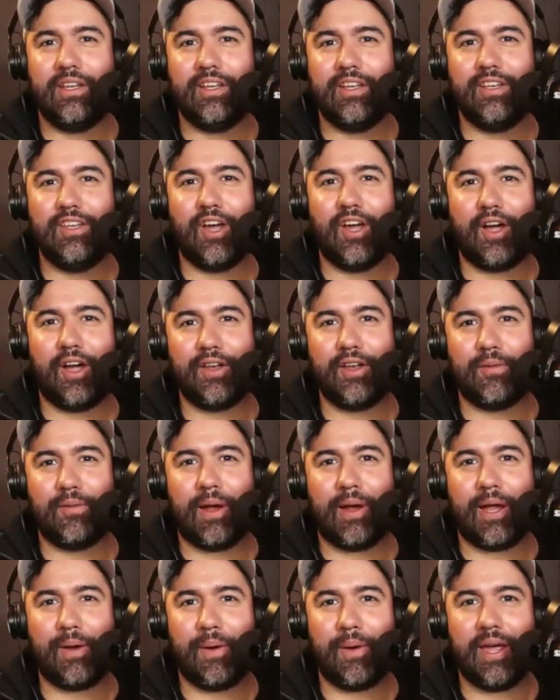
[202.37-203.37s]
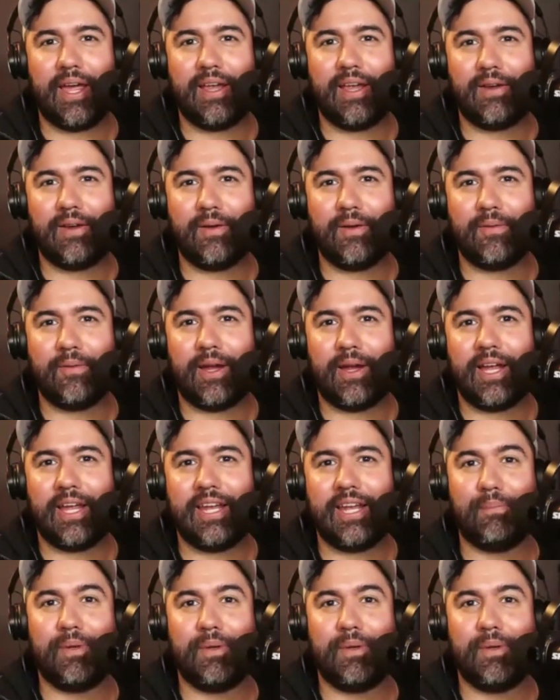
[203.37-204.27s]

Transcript: not in the right way, right?